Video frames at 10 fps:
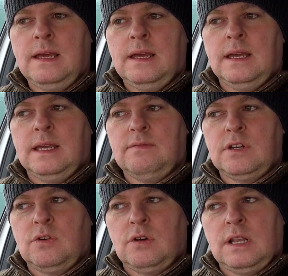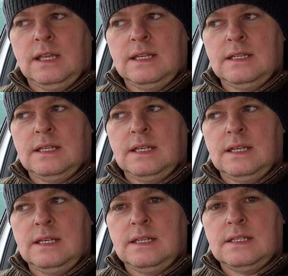and give it a good clean
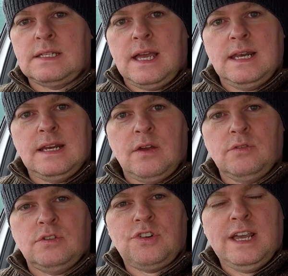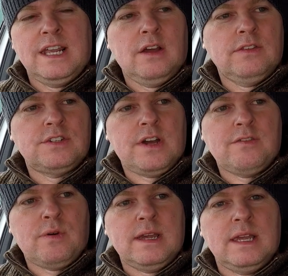inside and out. Try and get it on the
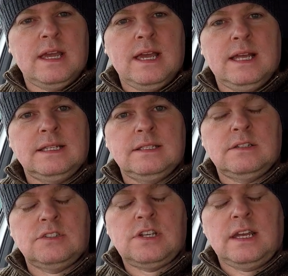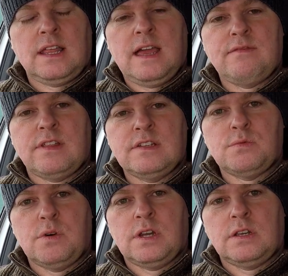driveway and check that everything's
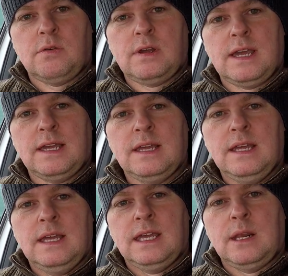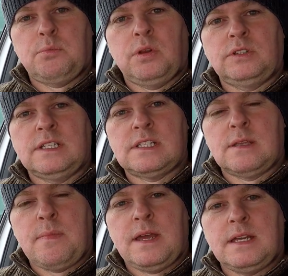working okay. Get it plugged into
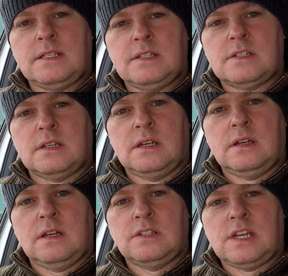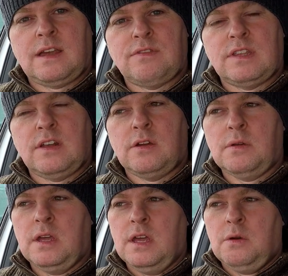the mains and check everything out.
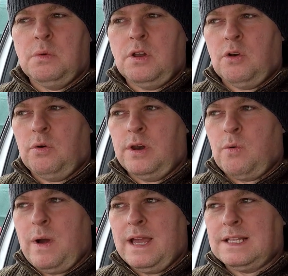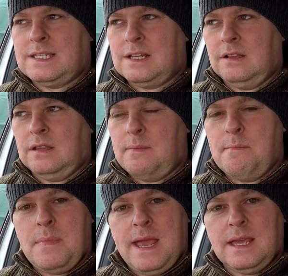We're not going away till
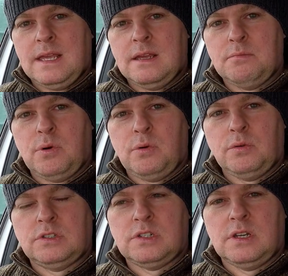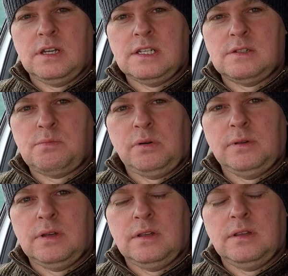May, but it's
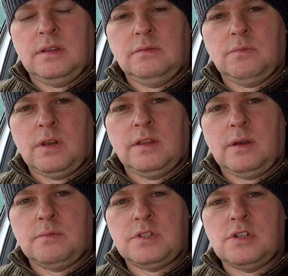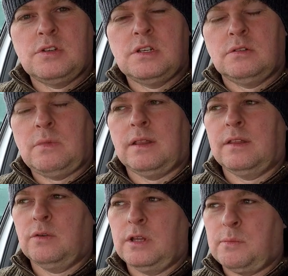probably one of the
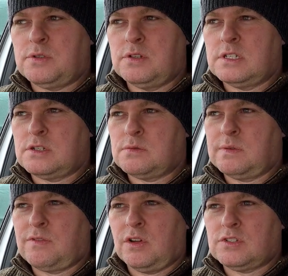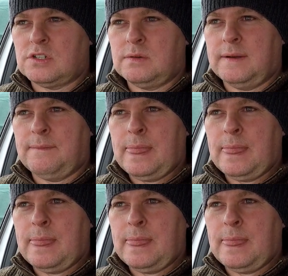the only opportunities we've got to do it.